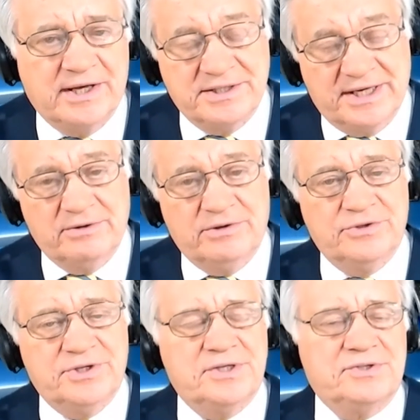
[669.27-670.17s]
and
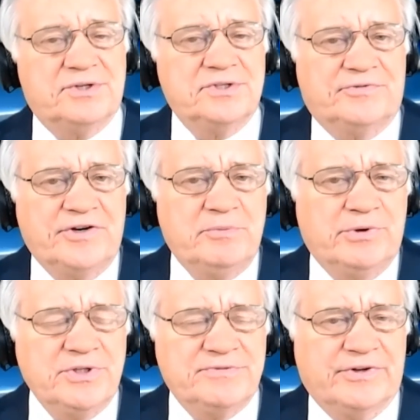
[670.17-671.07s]
download those free
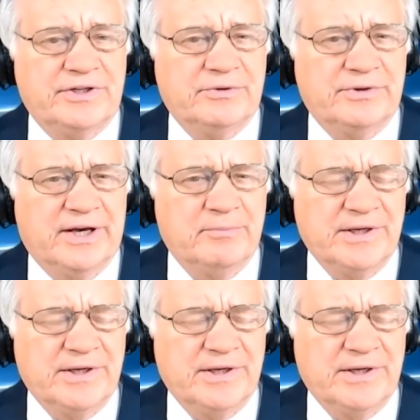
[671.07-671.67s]
books for you there,